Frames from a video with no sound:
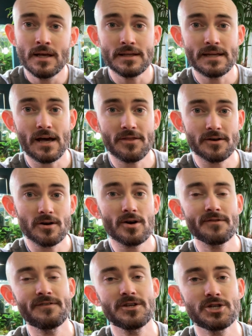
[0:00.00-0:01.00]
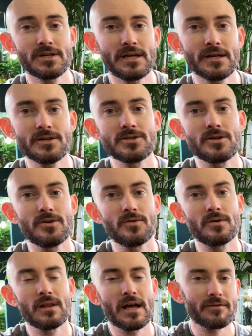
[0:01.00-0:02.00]
Now there are fish in here,
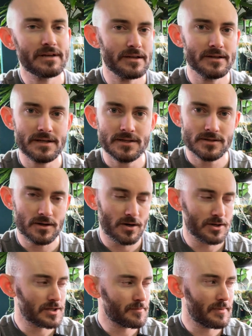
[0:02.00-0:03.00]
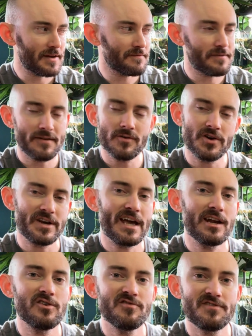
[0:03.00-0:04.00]
so clown killies are some of my favorite
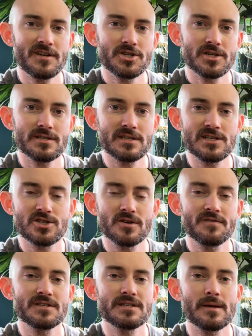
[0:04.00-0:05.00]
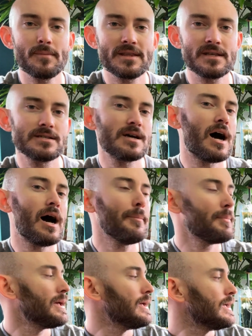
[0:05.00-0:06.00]
nano fish because they surface skim at the top.